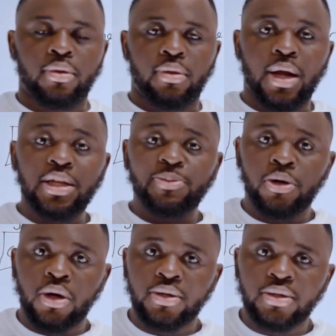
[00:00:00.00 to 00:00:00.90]
That is
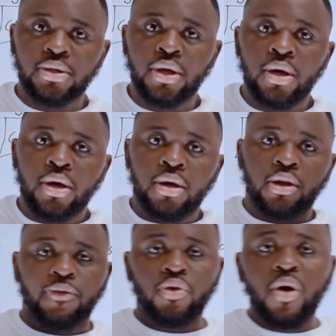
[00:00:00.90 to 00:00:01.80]
because
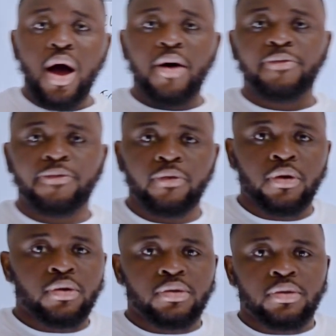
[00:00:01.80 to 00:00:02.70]
if you have
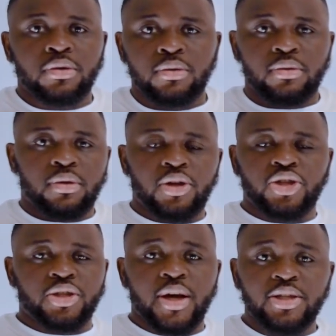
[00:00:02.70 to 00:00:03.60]

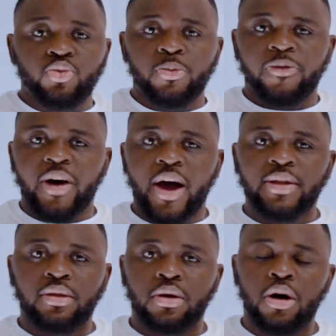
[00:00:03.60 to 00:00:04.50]
engineers who have
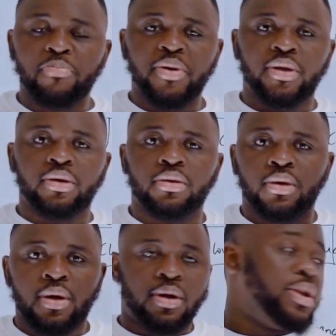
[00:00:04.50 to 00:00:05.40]
had the company,
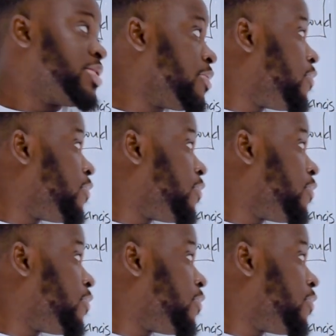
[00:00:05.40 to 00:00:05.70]
let's say